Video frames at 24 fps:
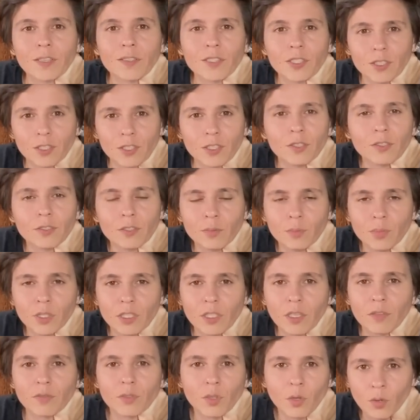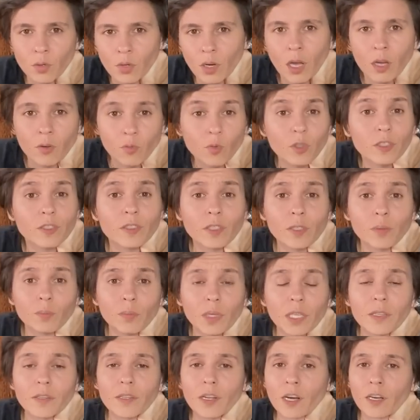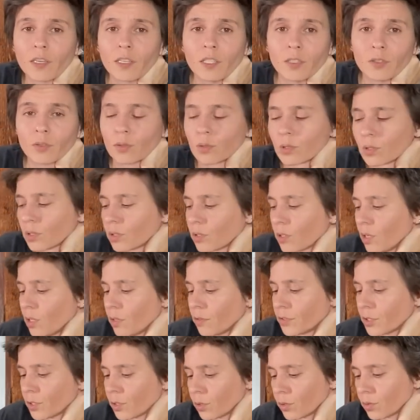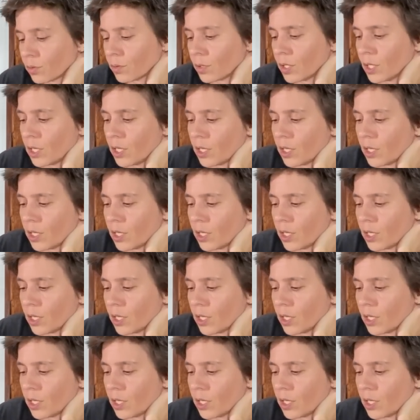there's still some stuff going on within me that I need to resolve. So